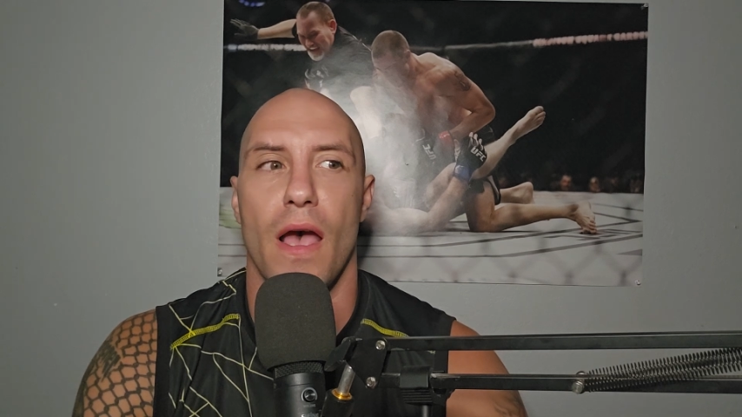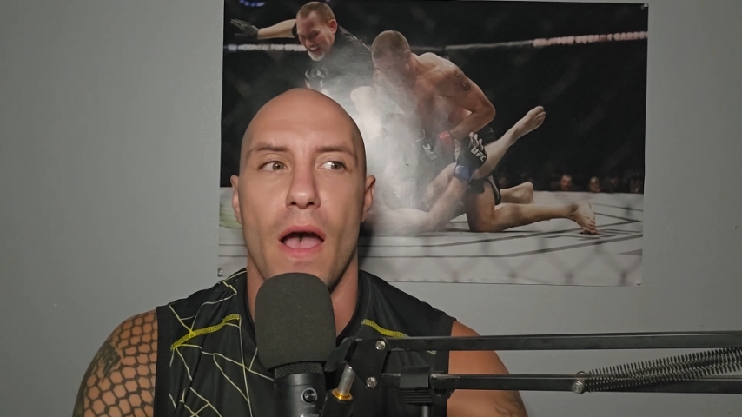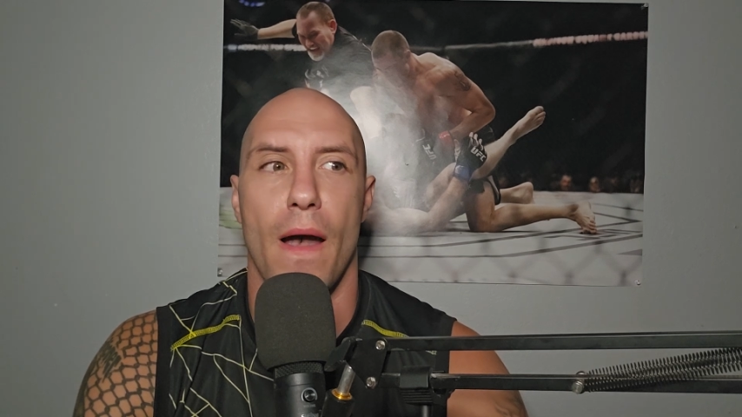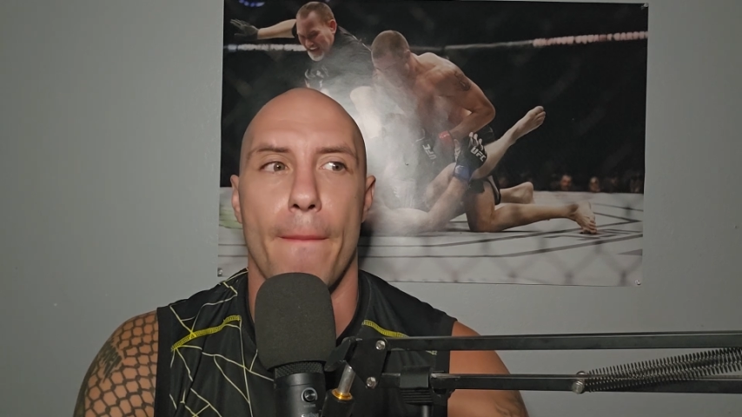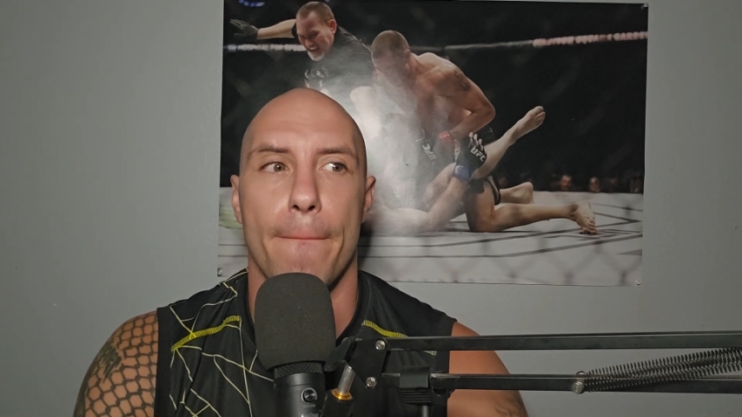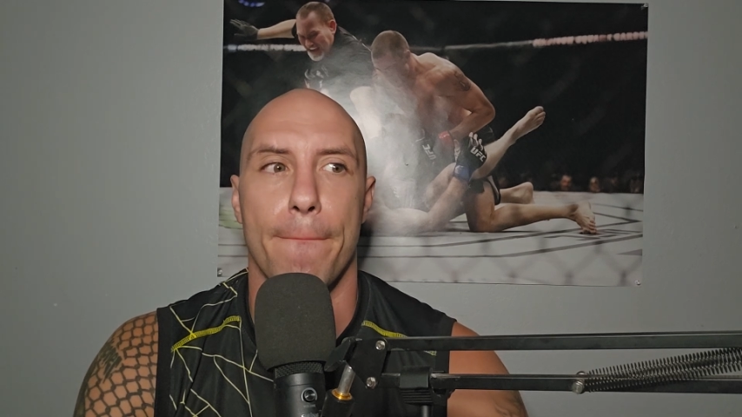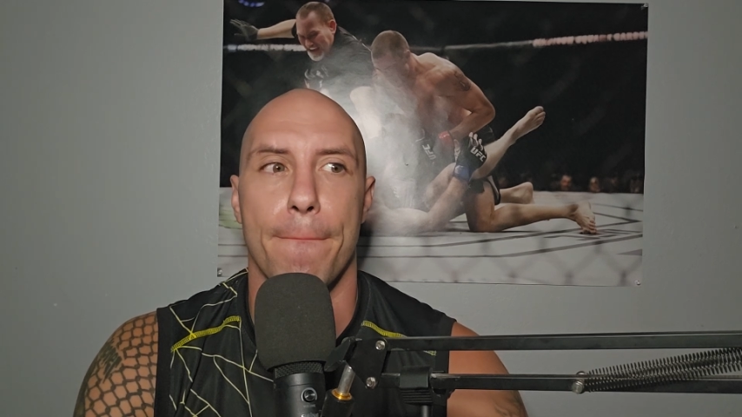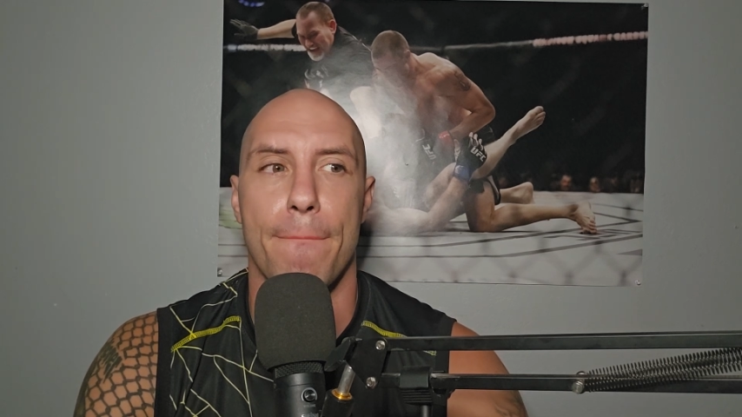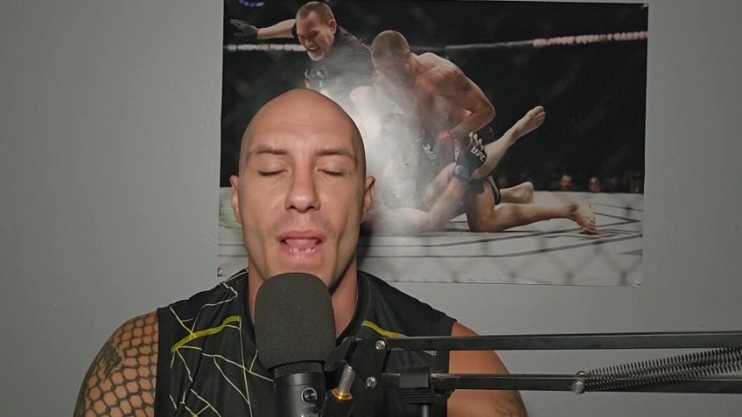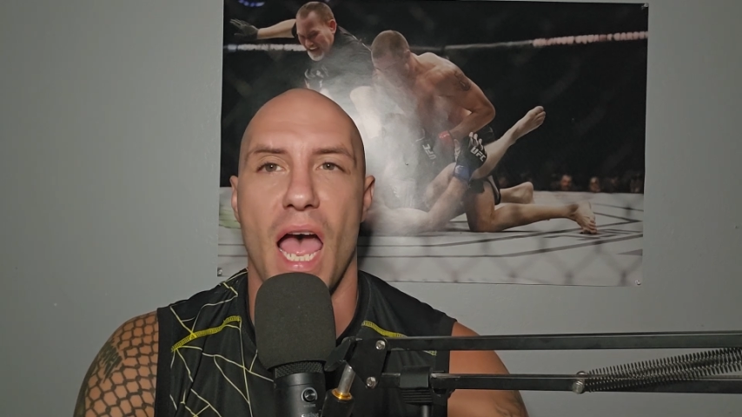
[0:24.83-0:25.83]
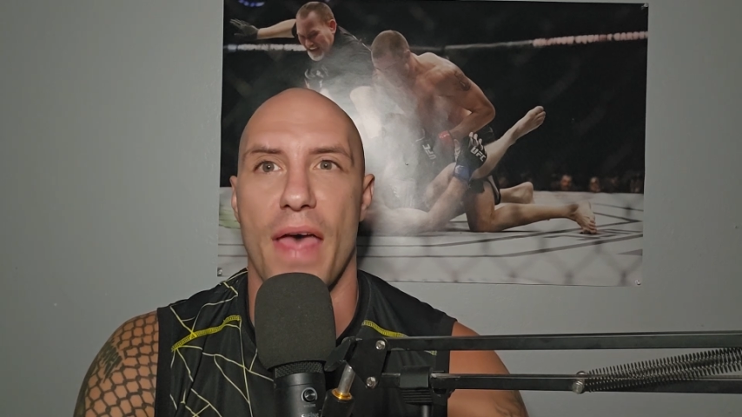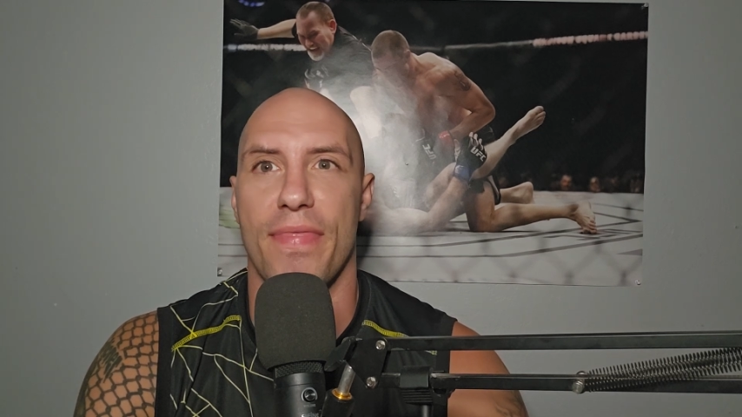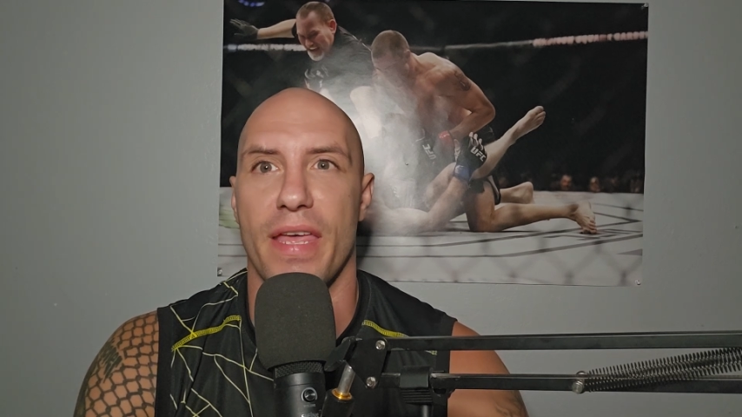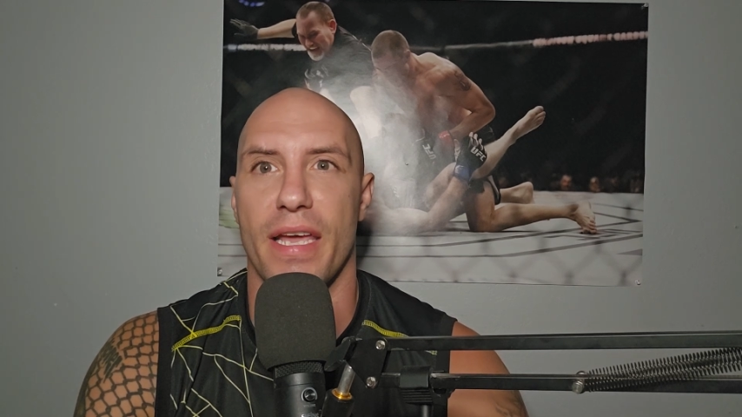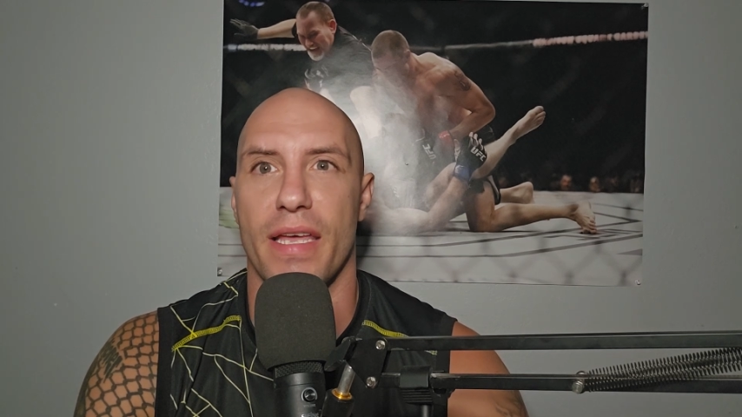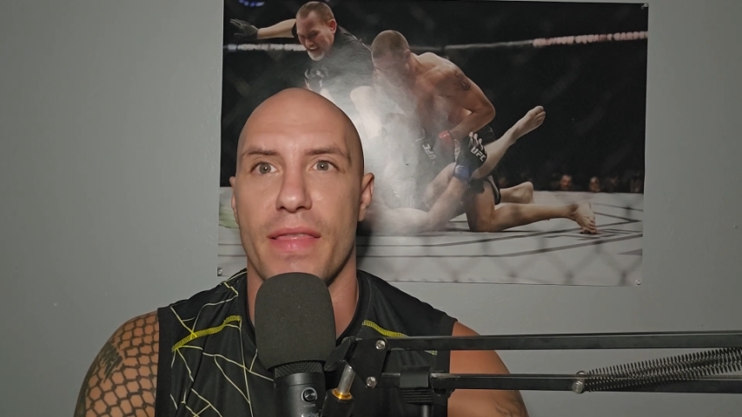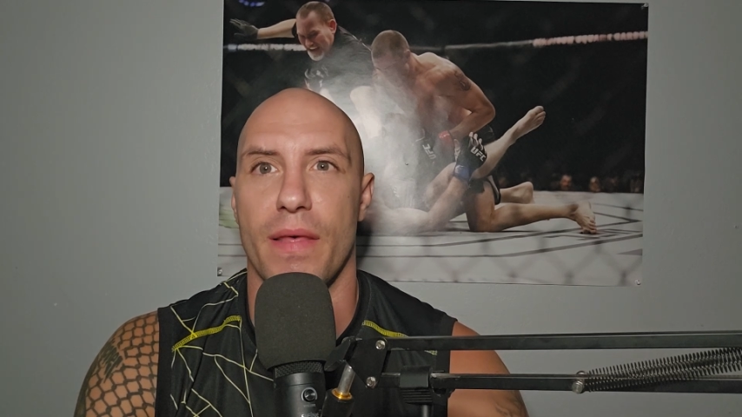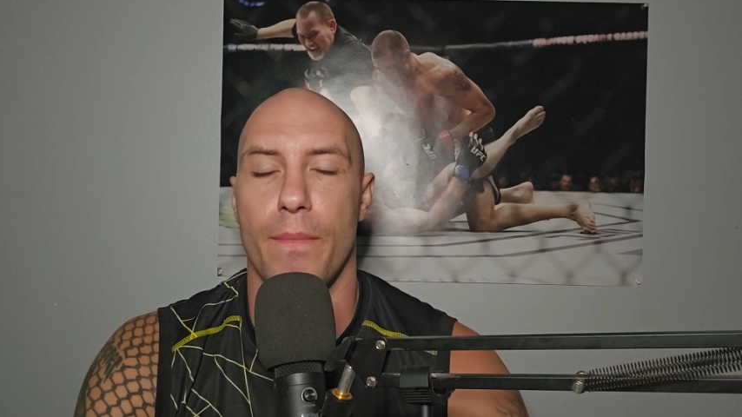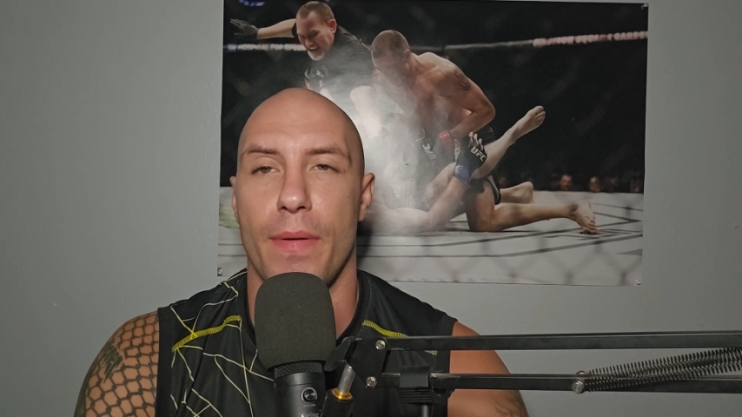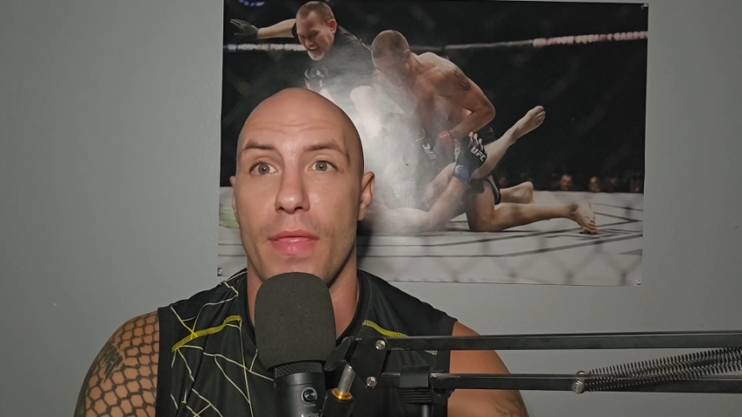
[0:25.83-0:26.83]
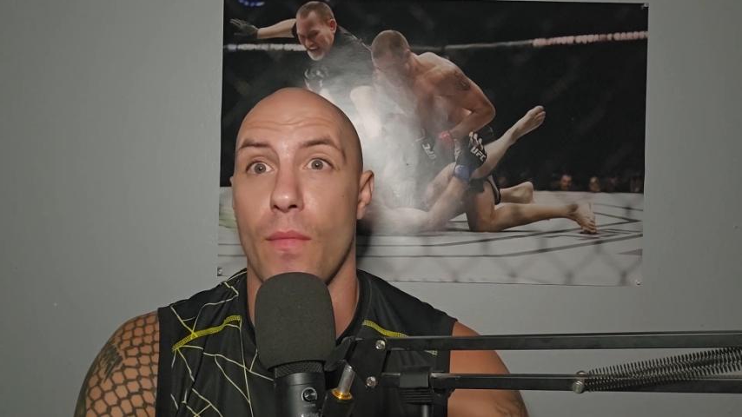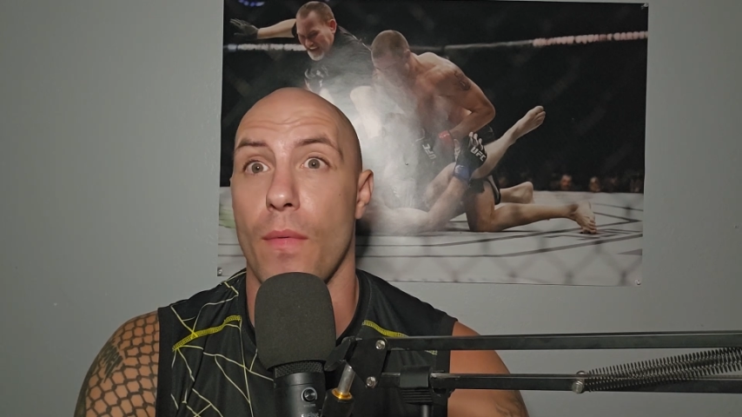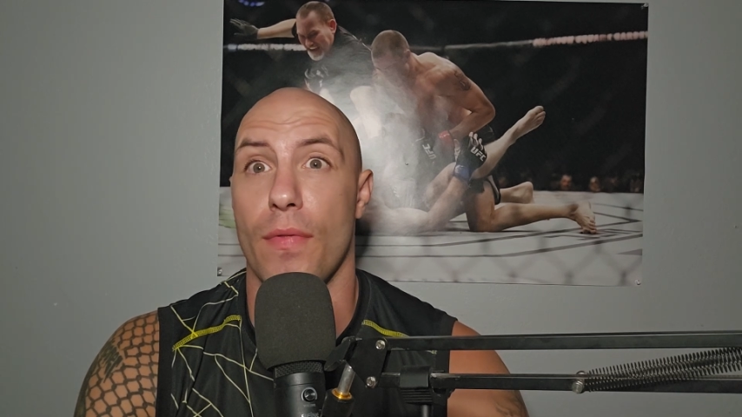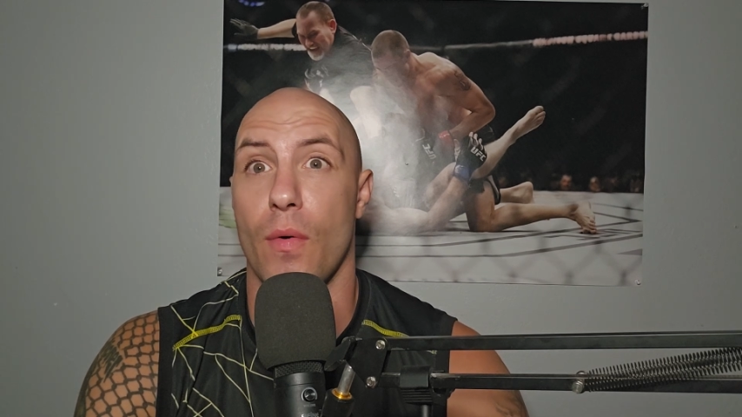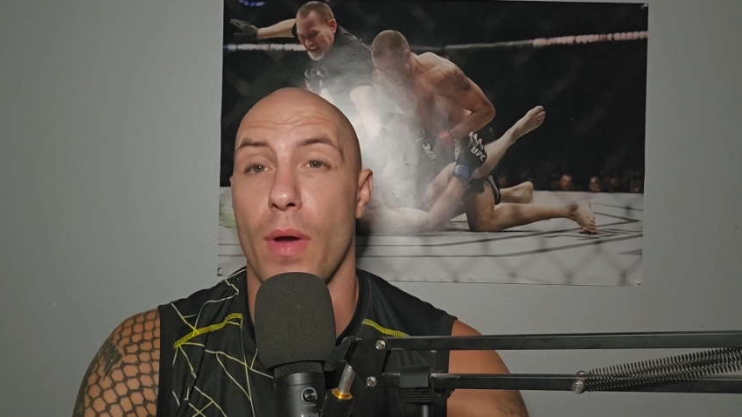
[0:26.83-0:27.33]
I think the